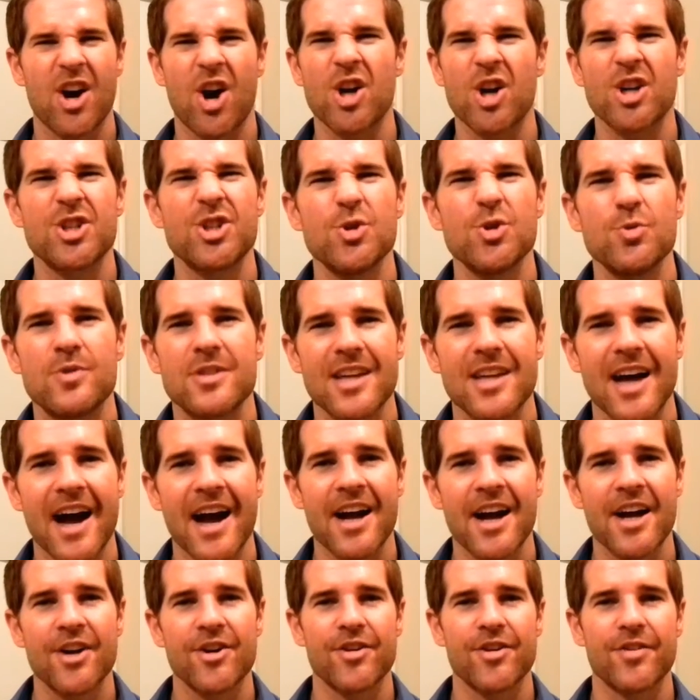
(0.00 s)
Aren't you
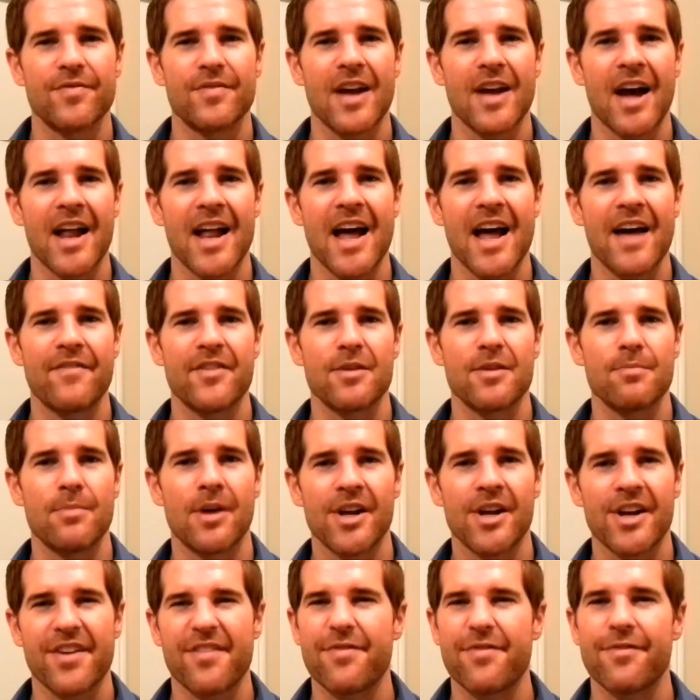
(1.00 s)
tired of not having
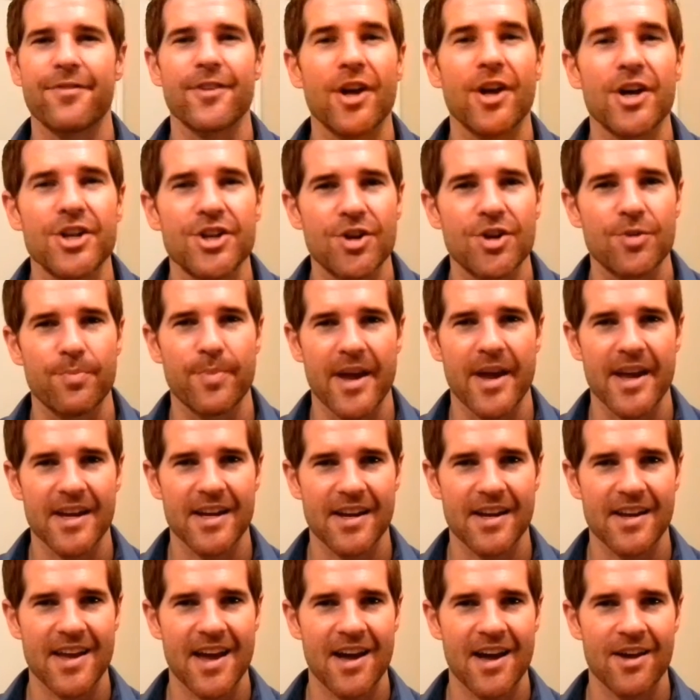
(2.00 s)
money flood your bank
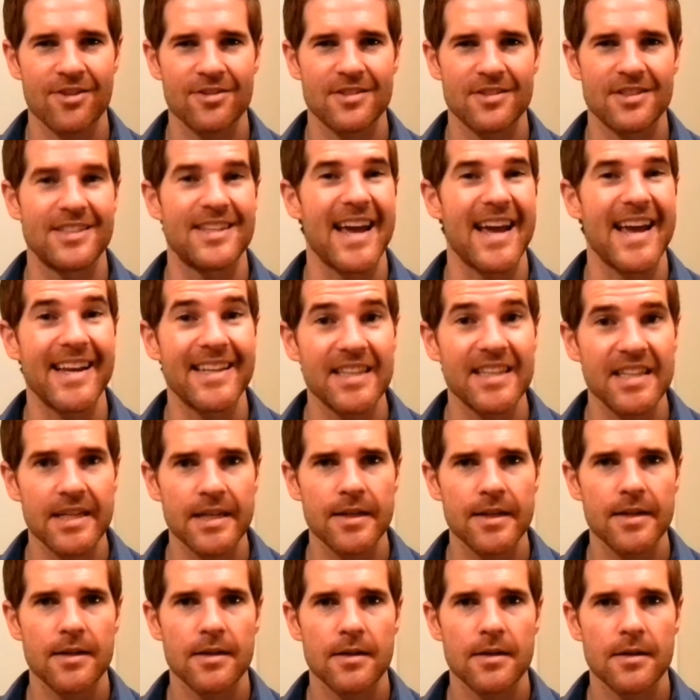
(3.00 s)
account
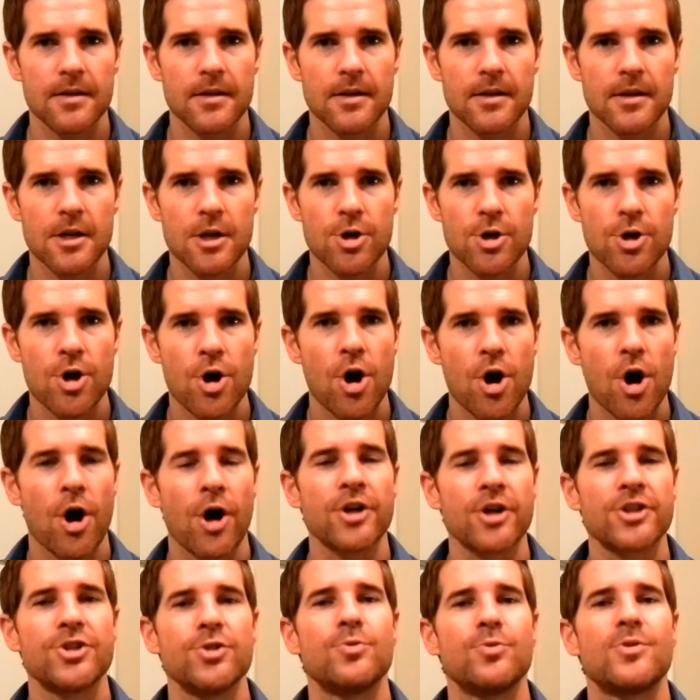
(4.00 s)
daily?
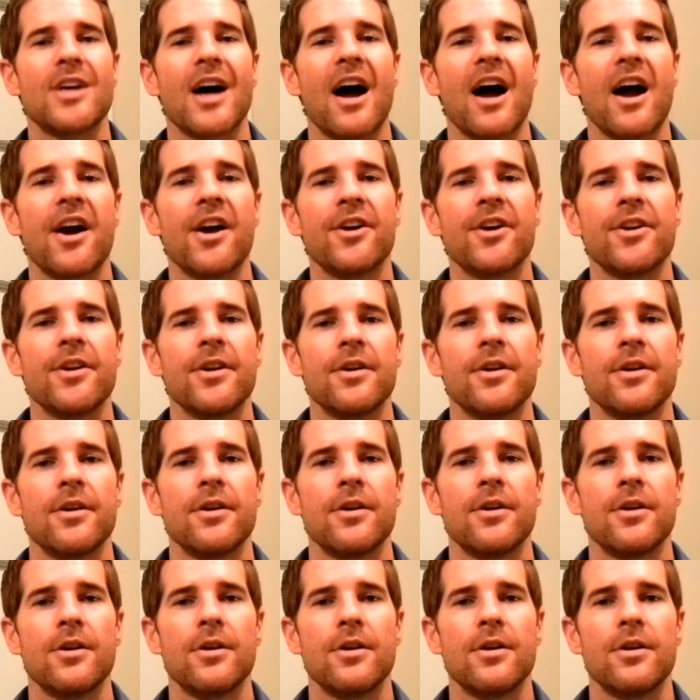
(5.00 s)
Aren't you tired?
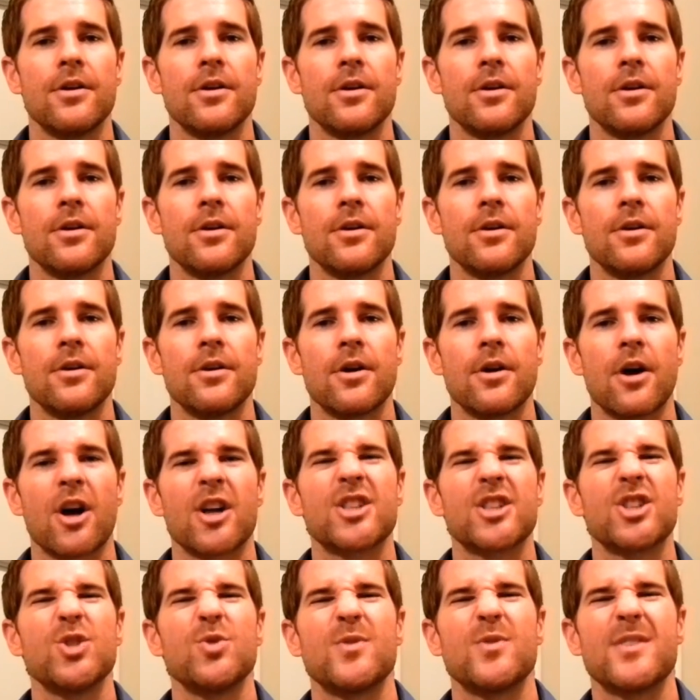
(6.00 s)

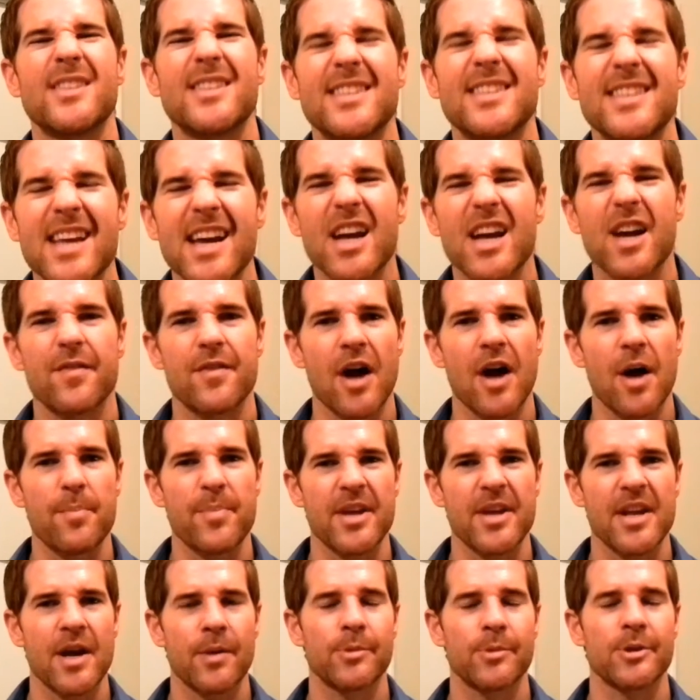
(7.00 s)
Aren't you sick of not
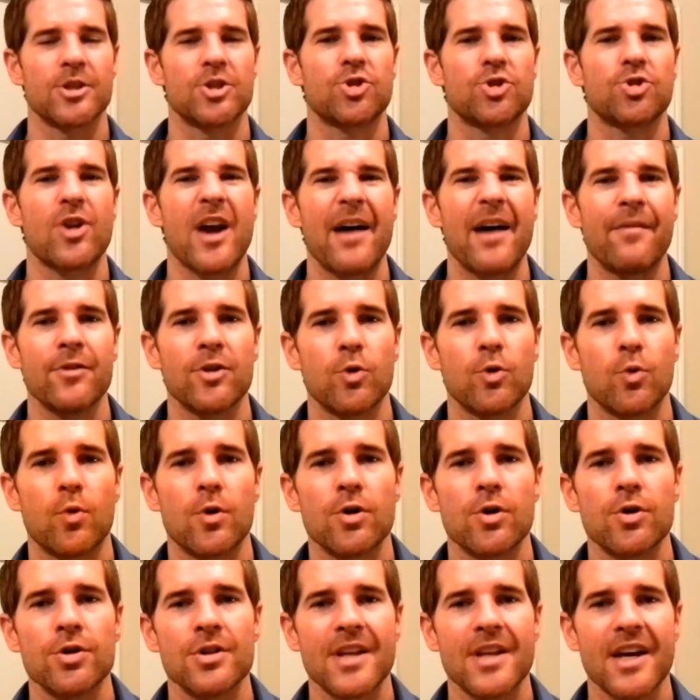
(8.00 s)
being able to travel the
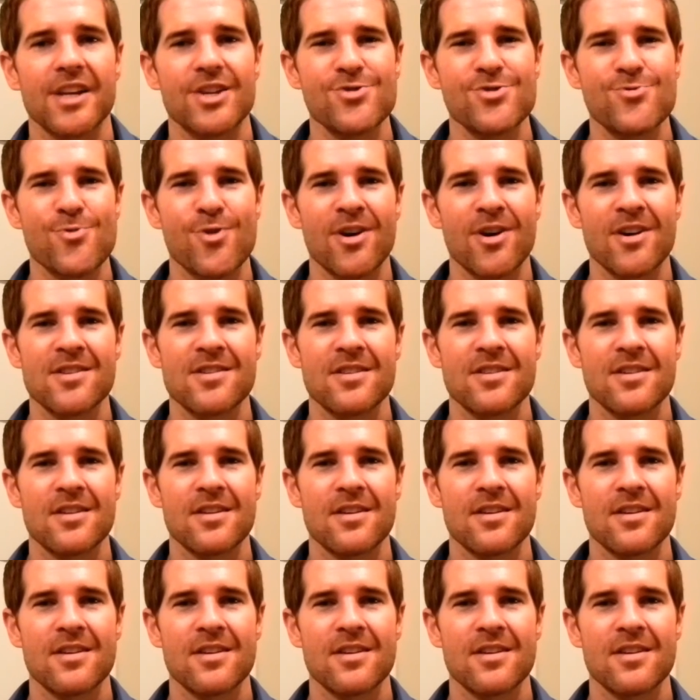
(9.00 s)
world like you want?